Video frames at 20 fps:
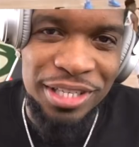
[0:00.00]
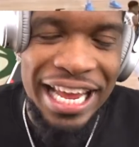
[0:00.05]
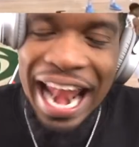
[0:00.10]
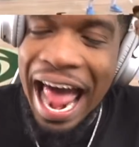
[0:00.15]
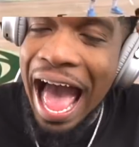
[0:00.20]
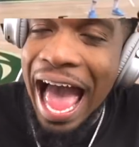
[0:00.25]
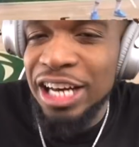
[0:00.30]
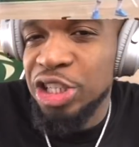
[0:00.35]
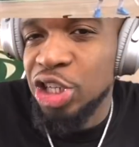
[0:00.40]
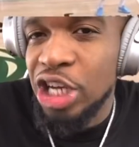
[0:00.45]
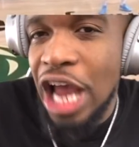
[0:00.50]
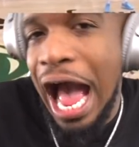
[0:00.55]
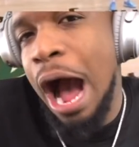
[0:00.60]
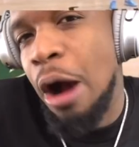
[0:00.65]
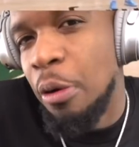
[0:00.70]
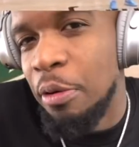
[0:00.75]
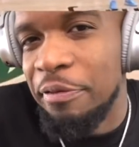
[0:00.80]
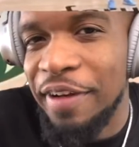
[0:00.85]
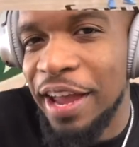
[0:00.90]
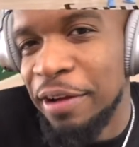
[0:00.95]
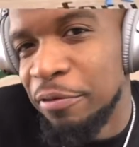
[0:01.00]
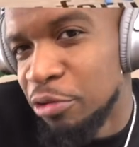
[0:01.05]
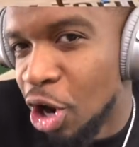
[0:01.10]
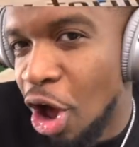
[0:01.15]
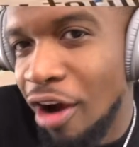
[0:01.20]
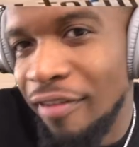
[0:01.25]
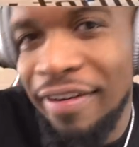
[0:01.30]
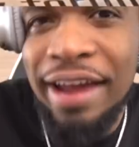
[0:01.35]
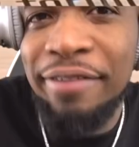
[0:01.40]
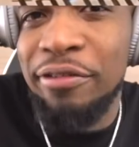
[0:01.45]
saying? Actually, our favorite.
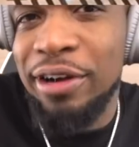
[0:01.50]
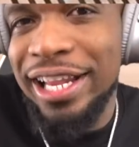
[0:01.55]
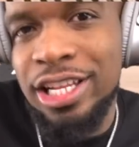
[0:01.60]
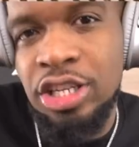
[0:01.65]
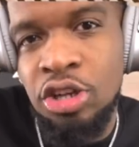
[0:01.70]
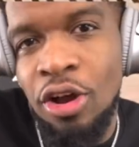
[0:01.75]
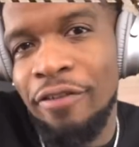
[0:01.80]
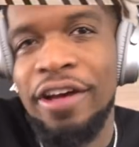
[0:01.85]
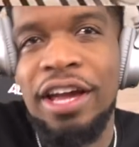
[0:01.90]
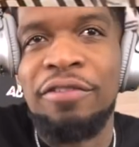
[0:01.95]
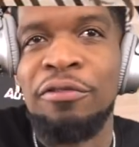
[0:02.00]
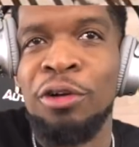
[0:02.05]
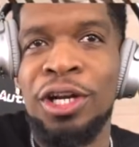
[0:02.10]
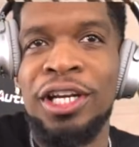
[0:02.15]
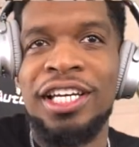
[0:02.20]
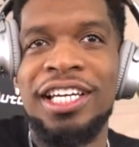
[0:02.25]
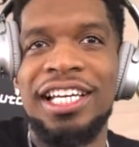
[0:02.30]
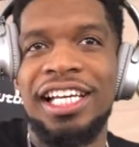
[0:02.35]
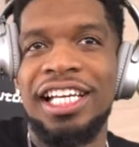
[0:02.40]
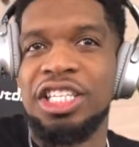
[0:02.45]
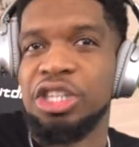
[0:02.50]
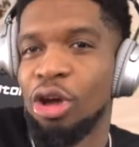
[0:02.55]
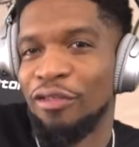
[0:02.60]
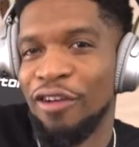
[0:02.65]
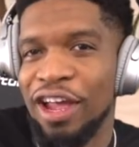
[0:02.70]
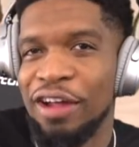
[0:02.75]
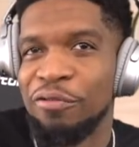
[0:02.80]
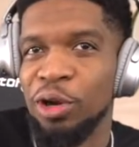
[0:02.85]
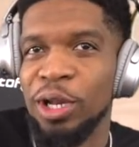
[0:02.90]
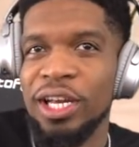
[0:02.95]
Our favorite. It's our favorite. It's our
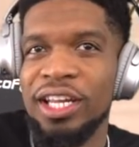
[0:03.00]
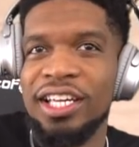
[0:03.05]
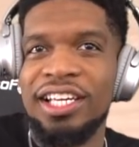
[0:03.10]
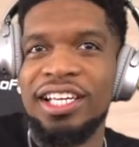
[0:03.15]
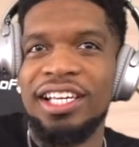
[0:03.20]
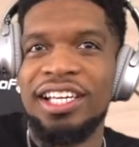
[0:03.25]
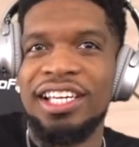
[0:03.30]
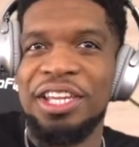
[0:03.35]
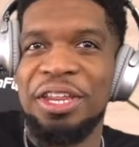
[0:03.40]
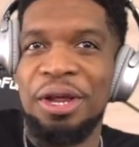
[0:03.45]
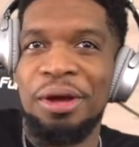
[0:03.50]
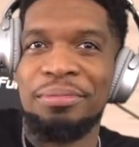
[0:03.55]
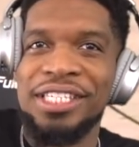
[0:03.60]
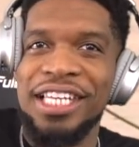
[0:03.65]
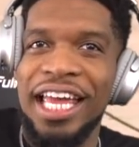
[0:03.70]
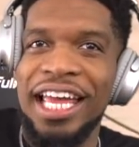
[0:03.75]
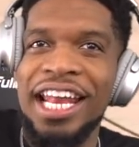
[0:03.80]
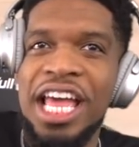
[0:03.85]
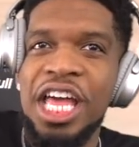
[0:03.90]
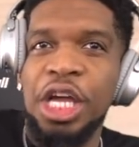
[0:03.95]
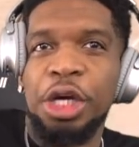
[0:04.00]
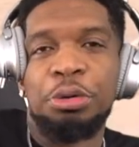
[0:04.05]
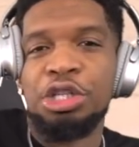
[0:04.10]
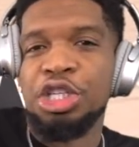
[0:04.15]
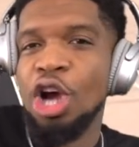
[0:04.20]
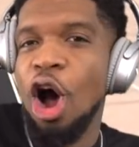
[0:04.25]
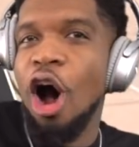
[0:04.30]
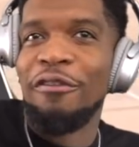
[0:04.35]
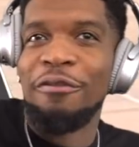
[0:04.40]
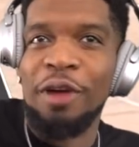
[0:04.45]
favorite. You know what I'm saying? It was
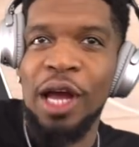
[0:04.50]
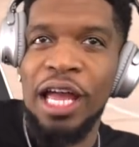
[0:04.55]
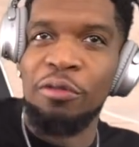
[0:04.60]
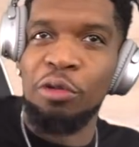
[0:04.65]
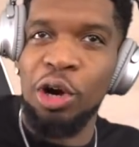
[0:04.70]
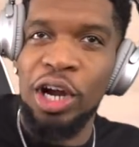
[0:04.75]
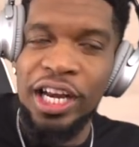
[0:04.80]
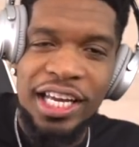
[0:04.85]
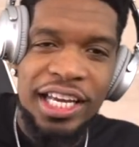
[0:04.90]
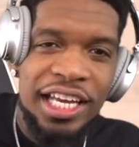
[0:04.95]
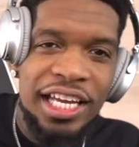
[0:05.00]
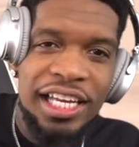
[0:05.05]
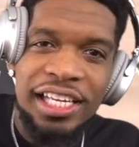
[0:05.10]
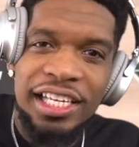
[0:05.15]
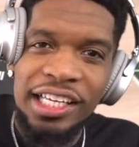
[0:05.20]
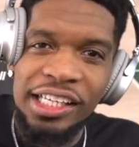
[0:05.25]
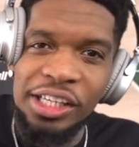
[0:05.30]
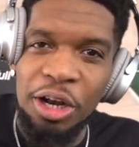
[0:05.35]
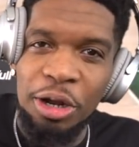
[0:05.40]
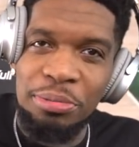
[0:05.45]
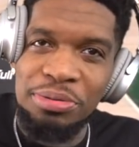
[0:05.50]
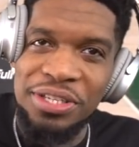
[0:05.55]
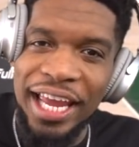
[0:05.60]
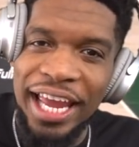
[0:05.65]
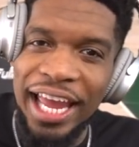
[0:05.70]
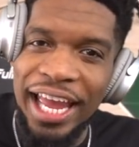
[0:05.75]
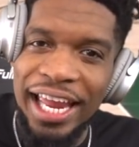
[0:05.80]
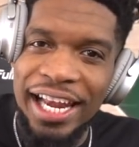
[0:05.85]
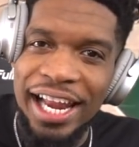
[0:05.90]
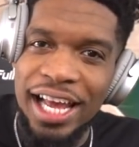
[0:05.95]
y'all favorite. You know what I'm
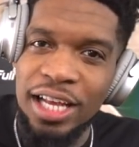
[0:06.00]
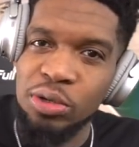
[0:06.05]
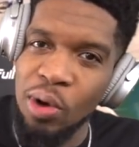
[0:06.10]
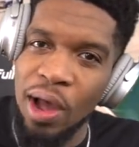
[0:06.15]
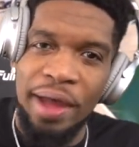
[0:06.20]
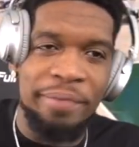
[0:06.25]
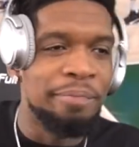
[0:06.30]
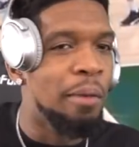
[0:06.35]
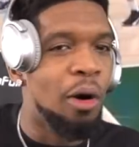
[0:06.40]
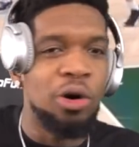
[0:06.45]
saying? That's why